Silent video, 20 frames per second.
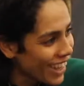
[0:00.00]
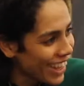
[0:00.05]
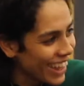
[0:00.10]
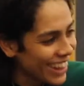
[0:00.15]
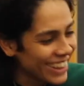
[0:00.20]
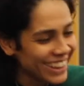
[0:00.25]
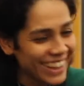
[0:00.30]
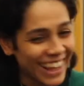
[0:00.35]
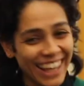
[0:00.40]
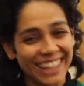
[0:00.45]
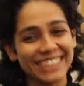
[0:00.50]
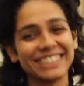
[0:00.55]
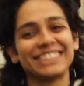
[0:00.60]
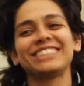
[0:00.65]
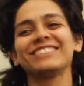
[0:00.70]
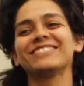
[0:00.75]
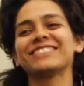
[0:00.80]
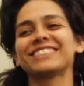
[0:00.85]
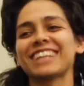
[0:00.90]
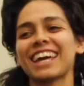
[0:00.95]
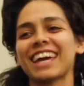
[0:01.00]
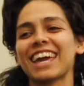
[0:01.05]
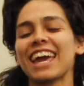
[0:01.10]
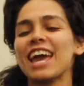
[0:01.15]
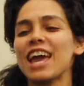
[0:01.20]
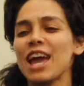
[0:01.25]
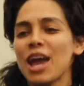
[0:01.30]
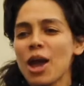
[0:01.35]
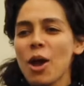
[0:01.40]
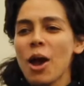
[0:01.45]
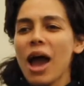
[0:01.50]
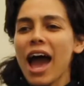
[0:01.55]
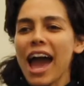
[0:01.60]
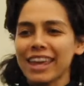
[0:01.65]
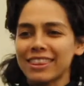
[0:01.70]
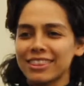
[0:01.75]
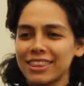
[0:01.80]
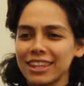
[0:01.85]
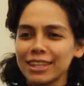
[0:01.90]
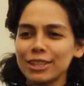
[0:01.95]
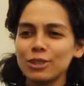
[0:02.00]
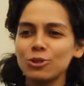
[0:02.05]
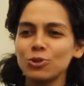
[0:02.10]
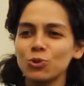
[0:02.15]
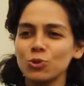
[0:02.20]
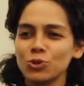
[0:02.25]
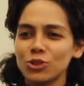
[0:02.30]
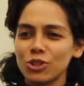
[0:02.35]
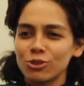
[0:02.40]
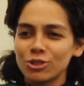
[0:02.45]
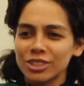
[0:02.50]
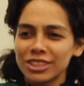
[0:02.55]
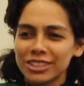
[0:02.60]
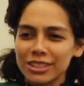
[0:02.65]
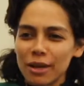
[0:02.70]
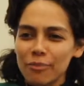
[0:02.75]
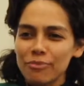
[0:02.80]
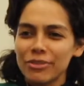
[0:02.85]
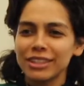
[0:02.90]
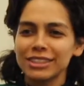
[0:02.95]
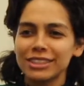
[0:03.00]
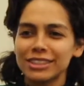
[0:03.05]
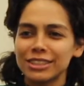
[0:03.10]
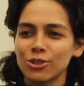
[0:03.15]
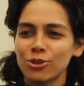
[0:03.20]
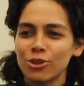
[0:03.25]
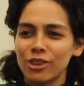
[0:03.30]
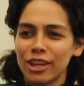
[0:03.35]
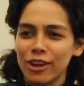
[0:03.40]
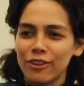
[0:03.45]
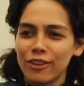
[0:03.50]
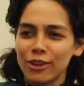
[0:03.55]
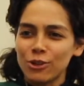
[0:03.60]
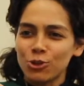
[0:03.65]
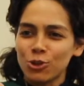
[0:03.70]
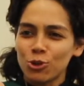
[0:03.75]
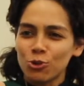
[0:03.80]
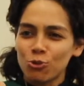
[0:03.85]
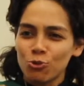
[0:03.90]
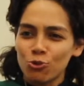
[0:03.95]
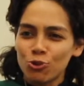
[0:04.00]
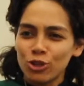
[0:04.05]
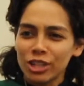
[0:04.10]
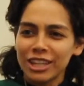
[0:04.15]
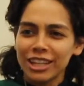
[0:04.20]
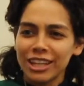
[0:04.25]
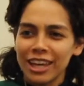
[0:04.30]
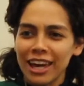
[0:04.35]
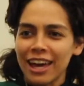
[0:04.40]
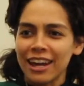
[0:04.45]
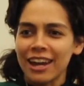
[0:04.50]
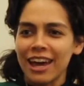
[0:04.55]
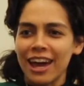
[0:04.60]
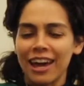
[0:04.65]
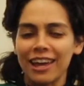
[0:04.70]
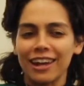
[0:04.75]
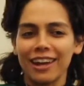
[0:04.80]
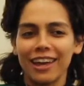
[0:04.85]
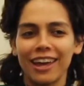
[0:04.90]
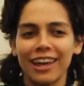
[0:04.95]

and then she was like, I think you there's something still there that you could really get at.